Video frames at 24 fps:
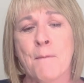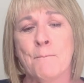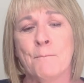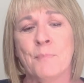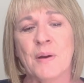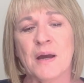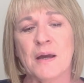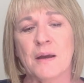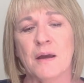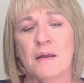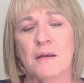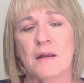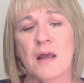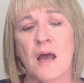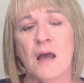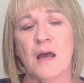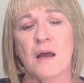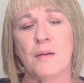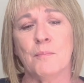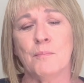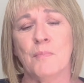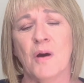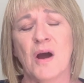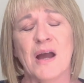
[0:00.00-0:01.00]
But
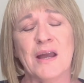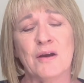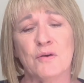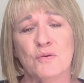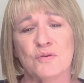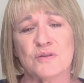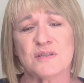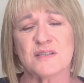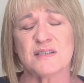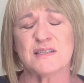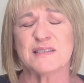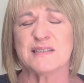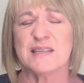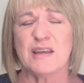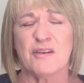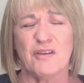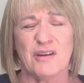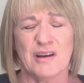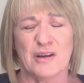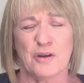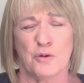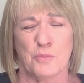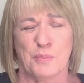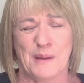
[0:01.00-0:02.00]
my horses, they're
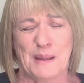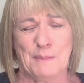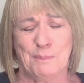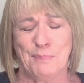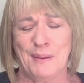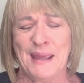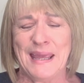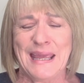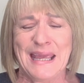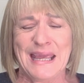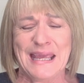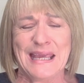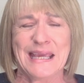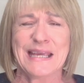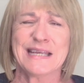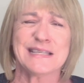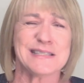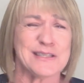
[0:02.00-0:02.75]
a little bit piggy,